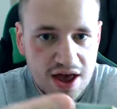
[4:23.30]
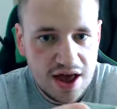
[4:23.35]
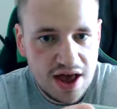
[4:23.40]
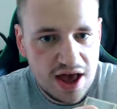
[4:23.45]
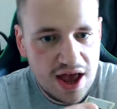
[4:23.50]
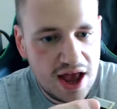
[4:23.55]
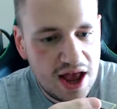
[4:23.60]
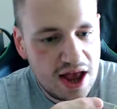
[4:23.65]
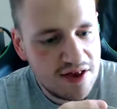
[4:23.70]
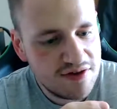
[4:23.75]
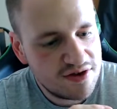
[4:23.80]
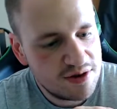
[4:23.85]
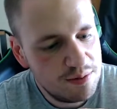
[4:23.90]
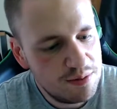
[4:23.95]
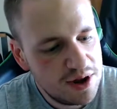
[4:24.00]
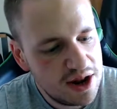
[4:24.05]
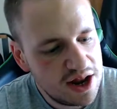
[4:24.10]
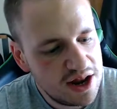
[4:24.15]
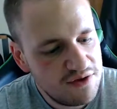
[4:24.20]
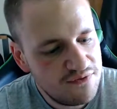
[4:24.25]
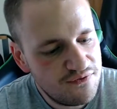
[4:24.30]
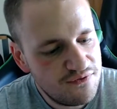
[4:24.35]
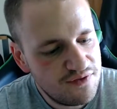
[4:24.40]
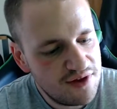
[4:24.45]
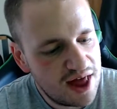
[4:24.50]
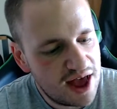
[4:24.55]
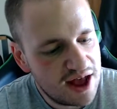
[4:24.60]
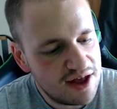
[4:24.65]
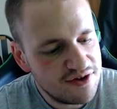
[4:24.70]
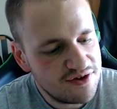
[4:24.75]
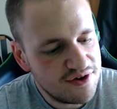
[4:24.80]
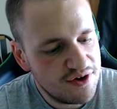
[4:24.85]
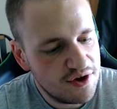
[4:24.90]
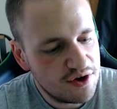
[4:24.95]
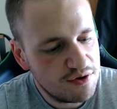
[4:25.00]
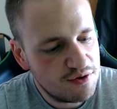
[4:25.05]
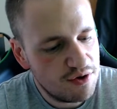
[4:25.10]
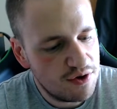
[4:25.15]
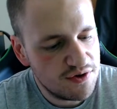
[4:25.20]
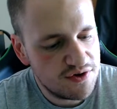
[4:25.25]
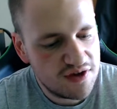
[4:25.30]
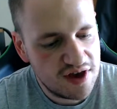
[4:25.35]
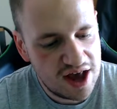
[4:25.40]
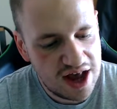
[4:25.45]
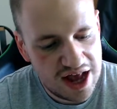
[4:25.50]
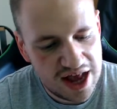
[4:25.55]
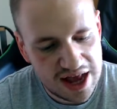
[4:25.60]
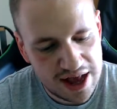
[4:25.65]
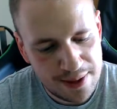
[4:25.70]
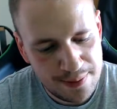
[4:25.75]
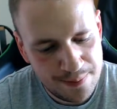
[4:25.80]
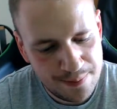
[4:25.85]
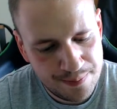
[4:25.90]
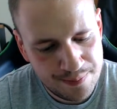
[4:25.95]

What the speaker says: it's completely flat across here.